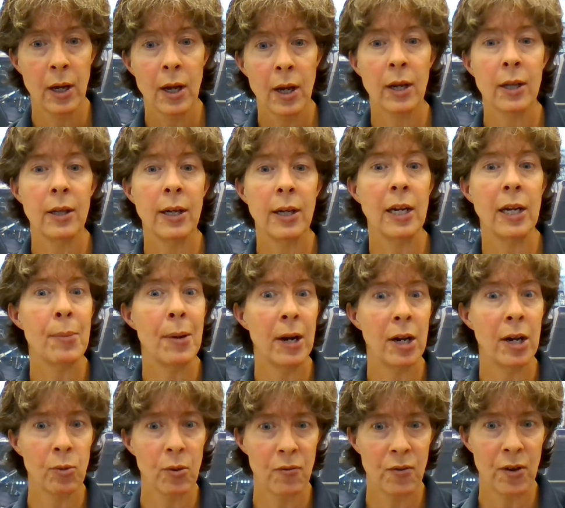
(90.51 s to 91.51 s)
cleaning
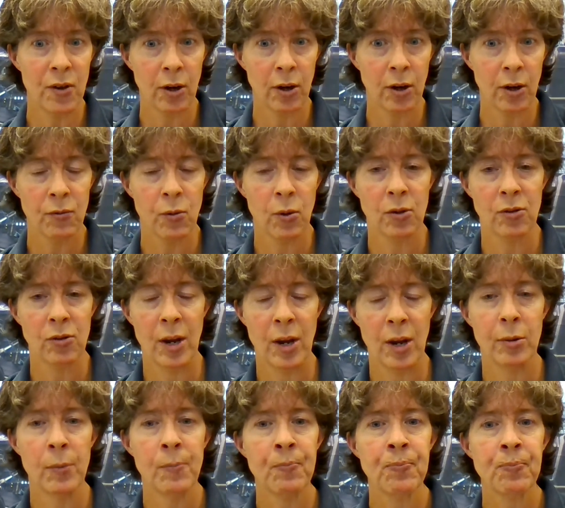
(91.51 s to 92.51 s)
pennies with vinegar, for
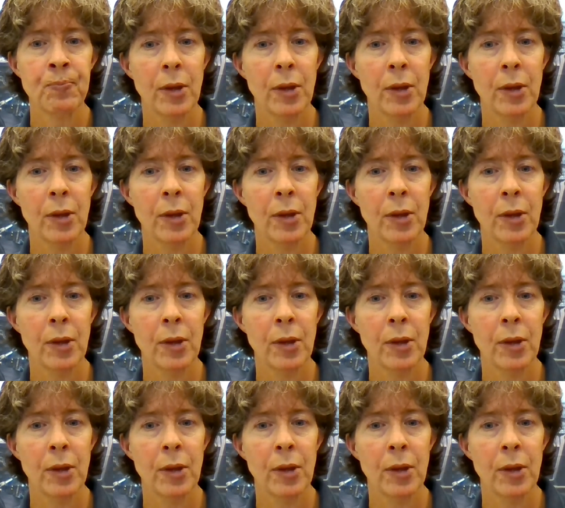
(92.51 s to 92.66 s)
example.